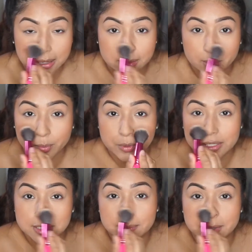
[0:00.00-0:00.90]
on the
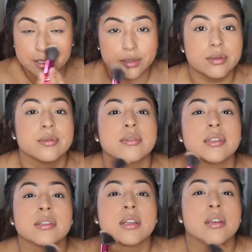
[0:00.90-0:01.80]
point of my nose,
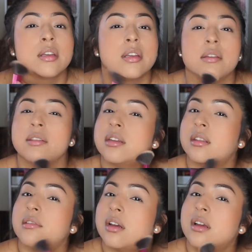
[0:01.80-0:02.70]
and
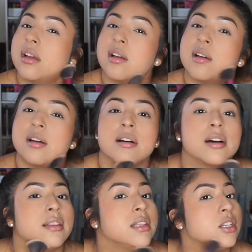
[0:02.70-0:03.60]
then
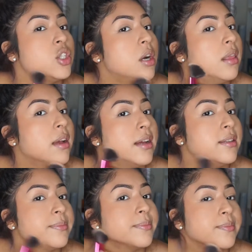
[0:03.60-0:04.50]
on the jawline,